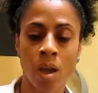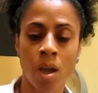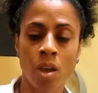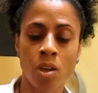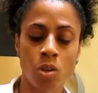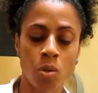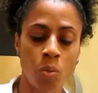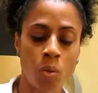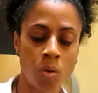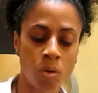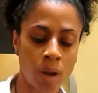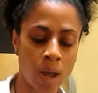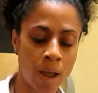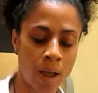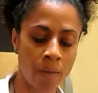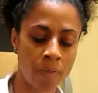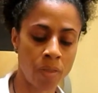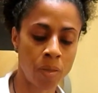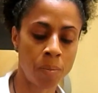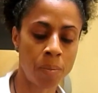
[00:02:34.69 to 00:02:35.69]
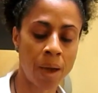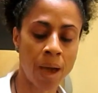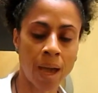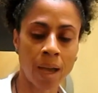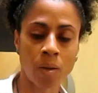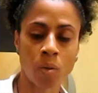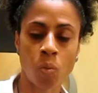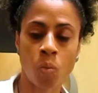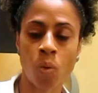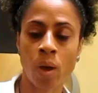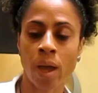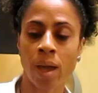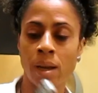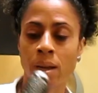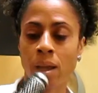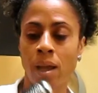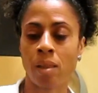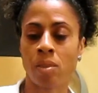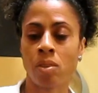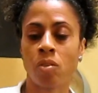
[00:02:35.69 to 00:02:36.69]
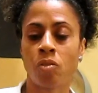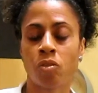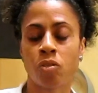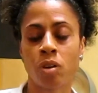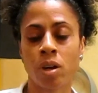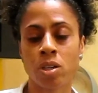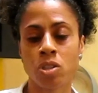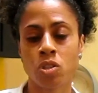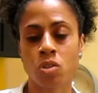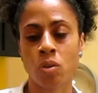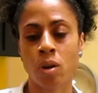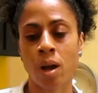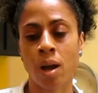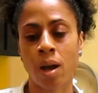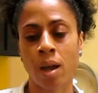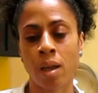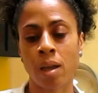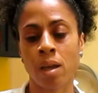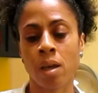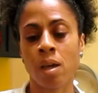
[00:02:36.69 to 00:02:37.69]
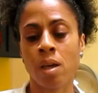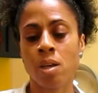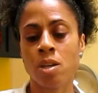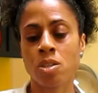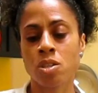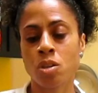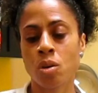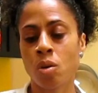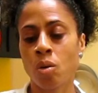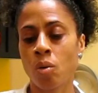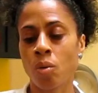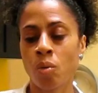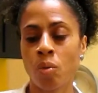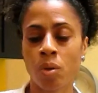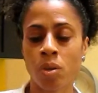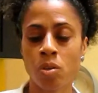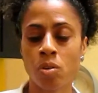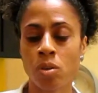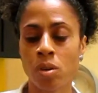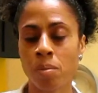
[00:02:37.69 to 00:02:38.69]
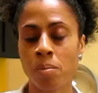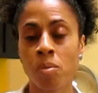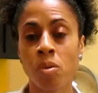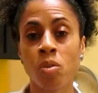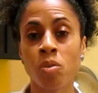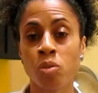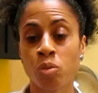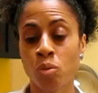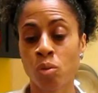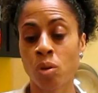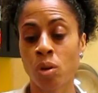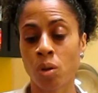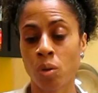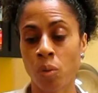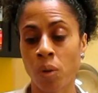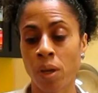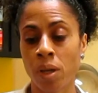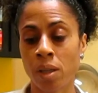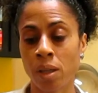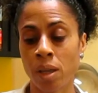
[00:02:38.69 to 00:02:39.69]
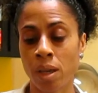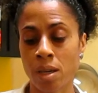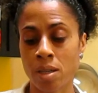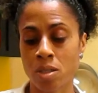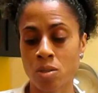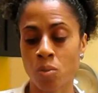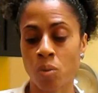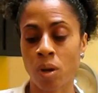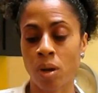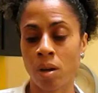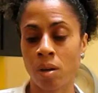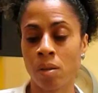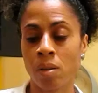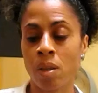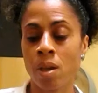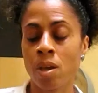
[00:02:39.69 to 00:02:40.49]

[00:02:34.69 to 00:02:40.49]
you won't have the back wet and the front dry, so you can move through it quickly as well.